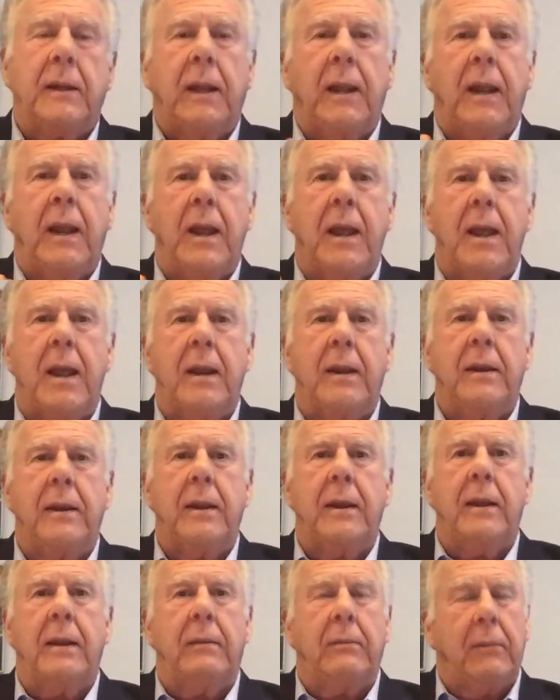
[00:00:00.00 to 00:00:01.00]
and
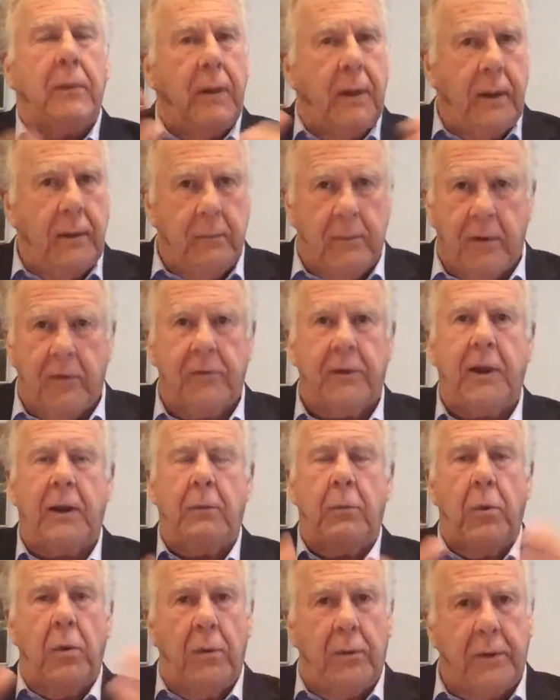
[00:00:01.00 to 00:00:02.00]
because I
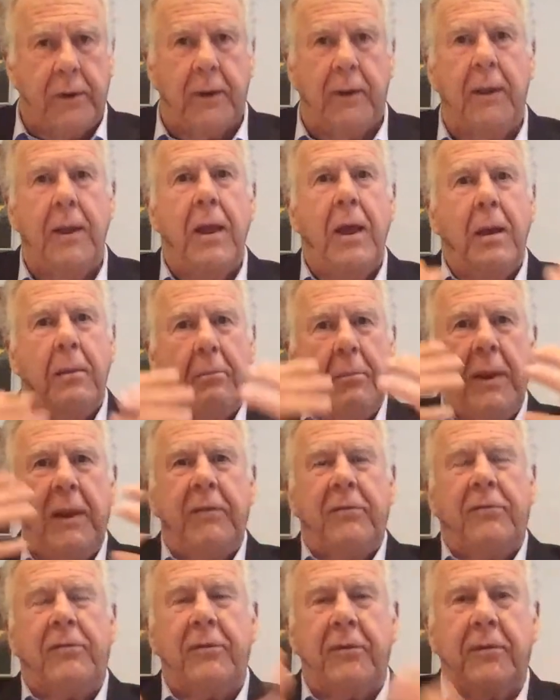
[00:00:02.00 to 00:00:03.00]
don't want to
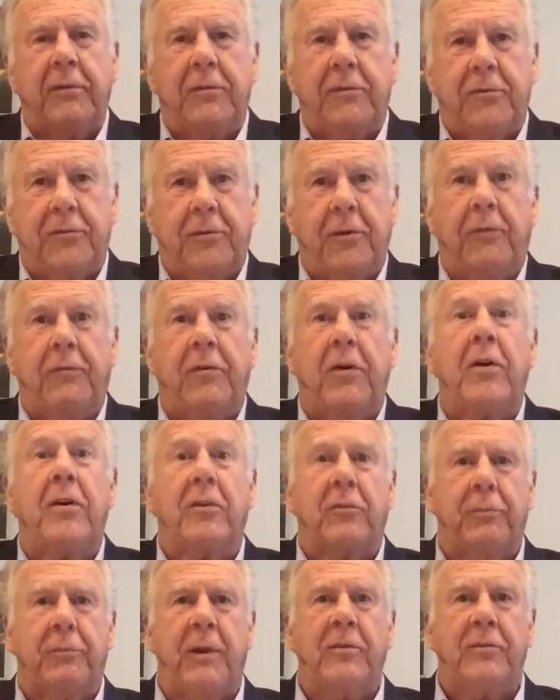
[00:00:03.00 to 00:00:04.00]
be so far,
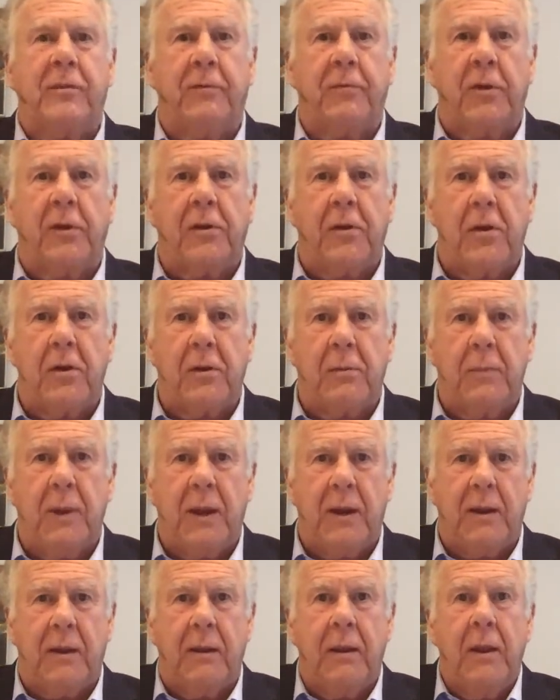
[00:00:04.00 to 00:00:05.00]
especially if you're talking
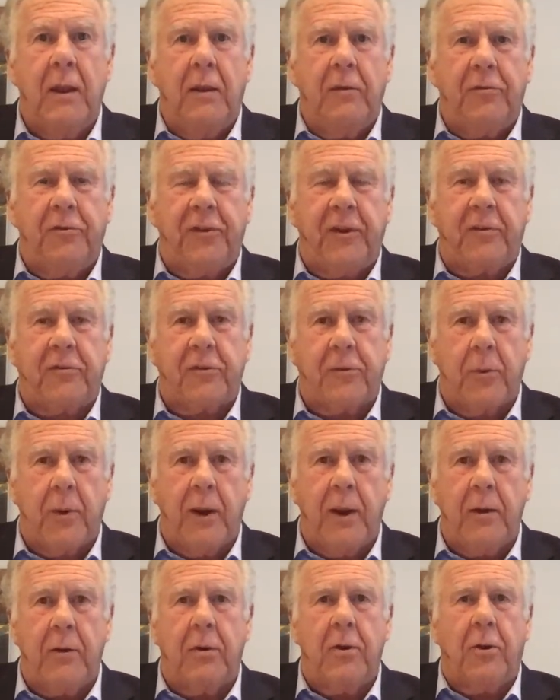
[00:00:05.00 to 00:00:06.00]
about a 6th
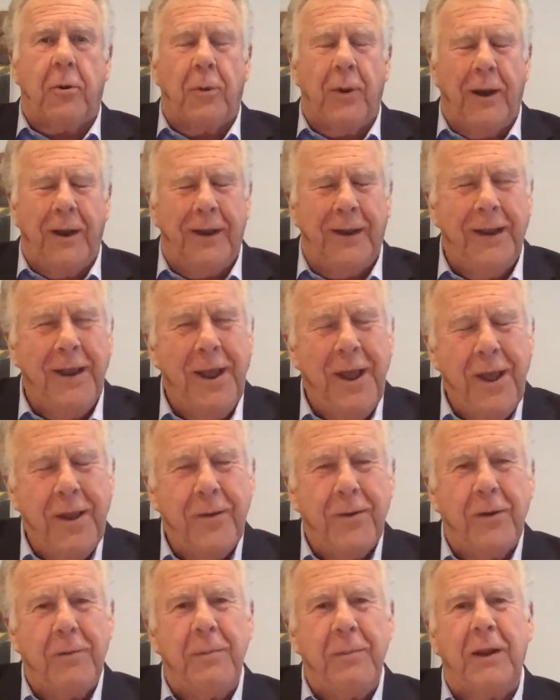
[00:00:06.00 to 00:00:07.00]
grader, right? You
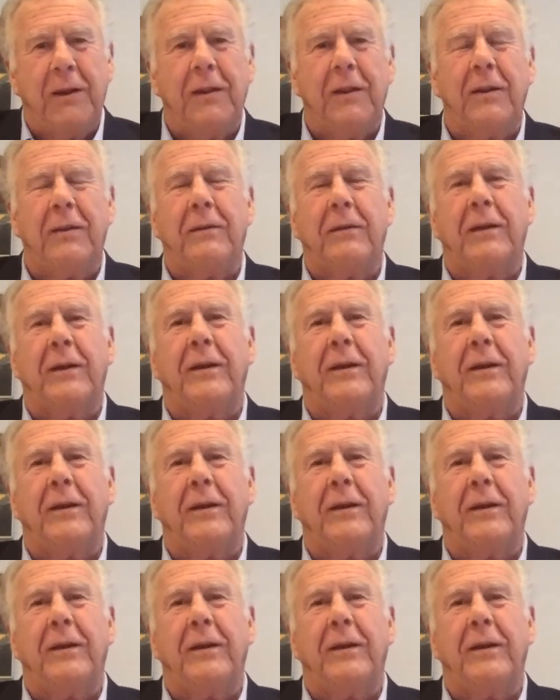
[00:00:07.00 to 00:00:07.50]
want to be a little,